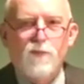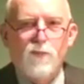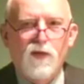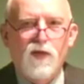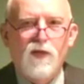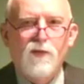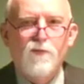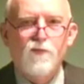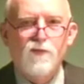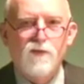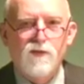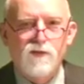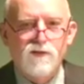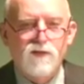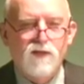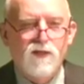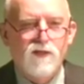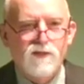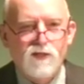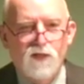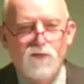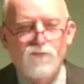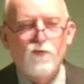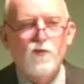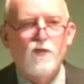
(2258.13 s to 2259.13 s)
of paper that
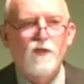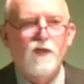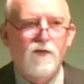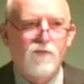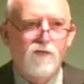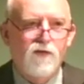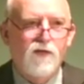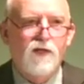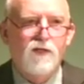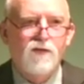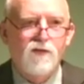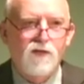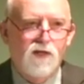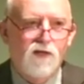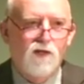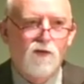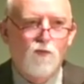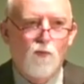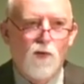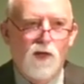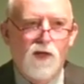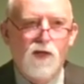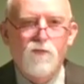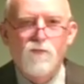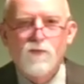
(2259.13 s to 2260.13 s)
says, have you given anything
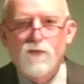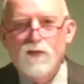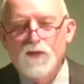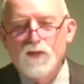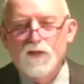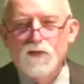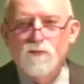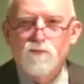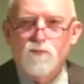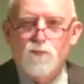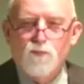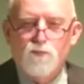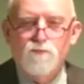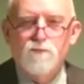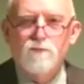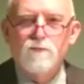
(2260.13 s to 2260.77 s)
away within